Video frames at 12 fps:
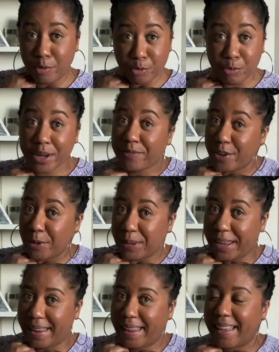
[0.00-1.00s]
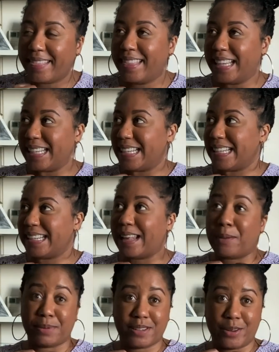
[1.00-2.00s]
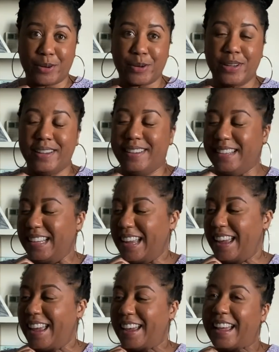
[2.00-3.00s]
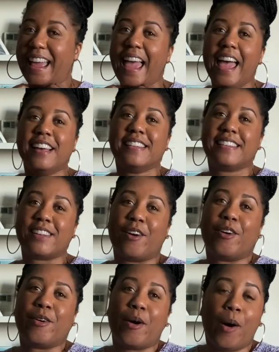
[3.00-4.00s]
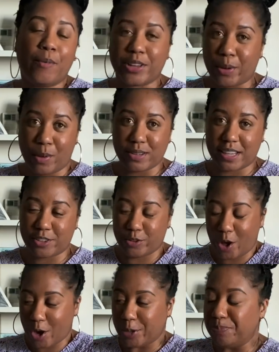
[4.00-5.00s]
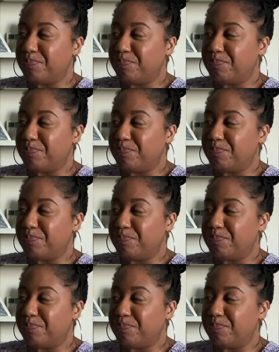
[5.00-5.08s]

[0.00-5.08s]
refilming this episode. So hopefully it won't take too long.